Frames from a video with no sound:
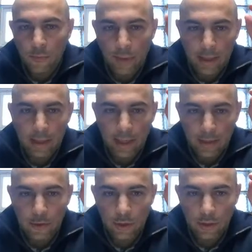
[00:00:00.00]

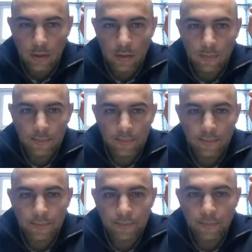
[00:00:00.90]
medications.
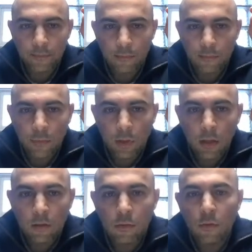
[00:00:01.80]

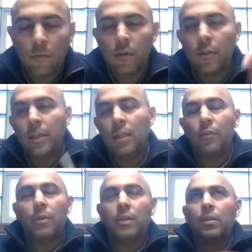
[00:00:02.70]
So you're dealing with